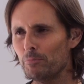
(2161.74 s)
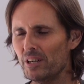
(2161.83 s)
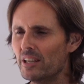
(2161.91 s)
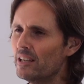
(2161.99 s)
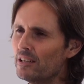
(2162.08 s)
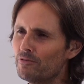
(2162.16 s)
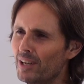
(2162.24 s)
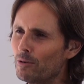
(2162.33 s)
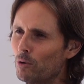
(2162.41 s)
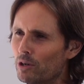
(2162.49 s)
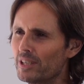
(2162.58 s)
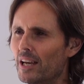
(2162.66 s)
But then if they
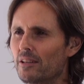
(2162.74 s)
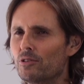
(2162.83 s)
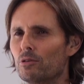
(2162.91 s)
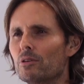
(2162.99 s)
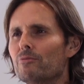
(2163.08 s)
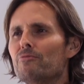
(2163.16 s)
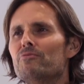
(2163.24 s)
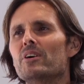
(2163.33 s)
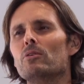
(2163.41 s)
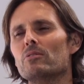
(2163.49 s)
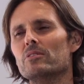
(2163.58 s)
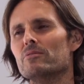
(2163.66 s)
walked out the door and
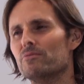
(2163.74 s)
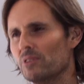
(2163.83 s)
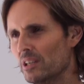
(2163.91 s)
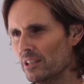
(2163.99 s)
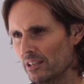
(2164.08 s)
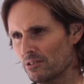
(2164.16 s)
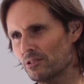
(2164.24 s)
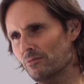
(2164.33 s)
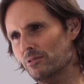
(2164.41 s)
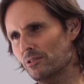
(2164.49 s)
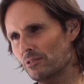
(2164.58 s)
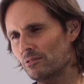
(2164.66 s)
felt the feelings
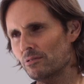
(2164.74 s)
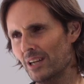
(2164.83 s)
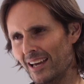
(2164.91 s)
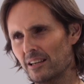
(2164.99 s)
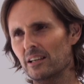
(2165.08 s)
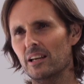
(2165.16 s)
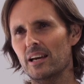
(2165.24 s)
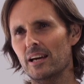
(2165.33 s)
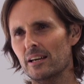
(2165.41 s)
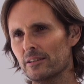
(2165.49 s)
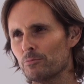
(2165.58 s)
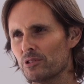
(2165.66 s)
of it all and
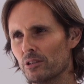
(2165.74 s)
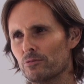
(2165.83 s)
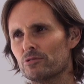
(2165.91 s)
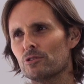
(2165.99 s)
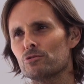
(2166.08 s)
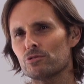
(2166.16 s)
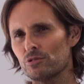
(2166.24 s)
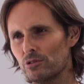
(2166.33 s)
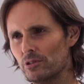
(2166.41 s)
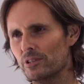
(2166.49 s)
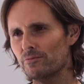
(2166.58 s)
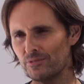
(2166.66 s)
allowed themselves to
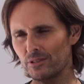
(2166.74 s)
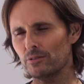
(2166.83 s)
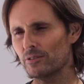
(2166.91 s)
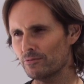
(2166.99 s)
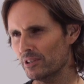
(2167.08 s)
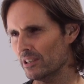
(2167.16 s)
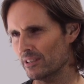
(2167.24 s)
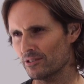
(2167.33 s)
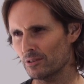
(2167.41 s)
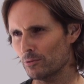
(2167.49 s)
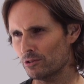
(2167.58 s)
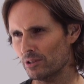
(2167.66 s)
truly feel the
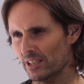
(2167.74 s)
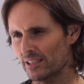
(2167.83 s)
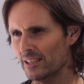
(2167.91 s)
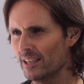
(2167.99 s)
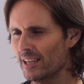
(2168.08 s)
feelings that were triggered,